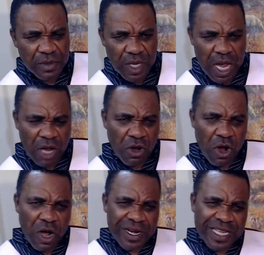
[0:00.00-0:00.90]
And
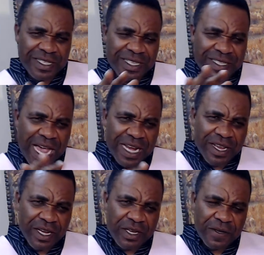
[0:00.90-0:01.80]
God has
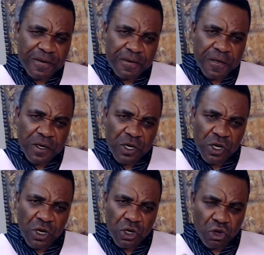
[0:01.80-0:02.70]
decided
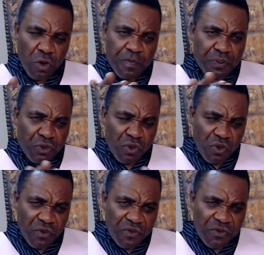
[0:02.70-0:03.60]
to prove